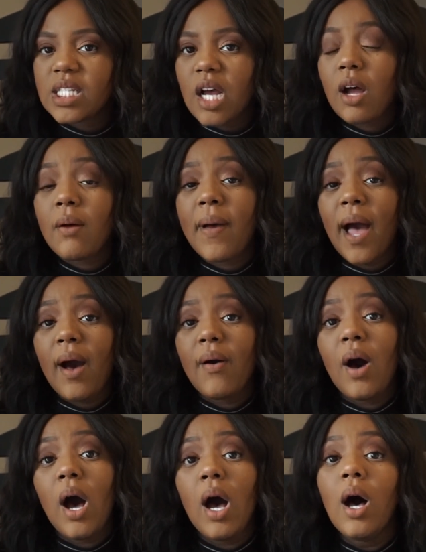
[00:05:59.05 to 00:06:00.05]
talk
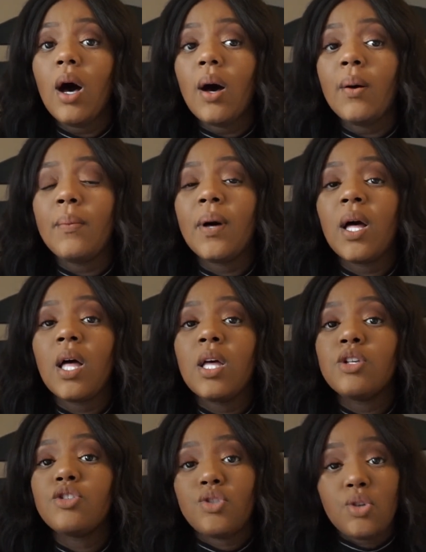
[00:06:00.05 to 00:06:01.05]
about
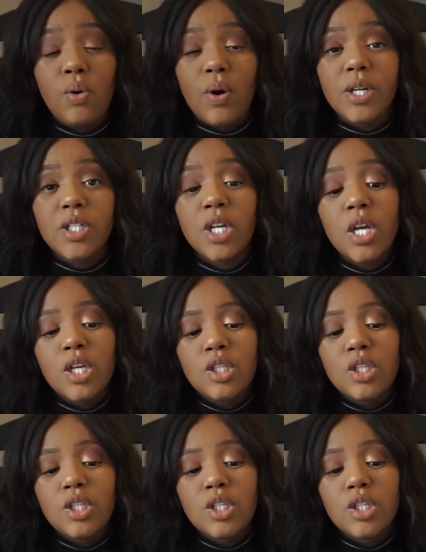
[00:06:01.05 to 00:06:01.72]
storage.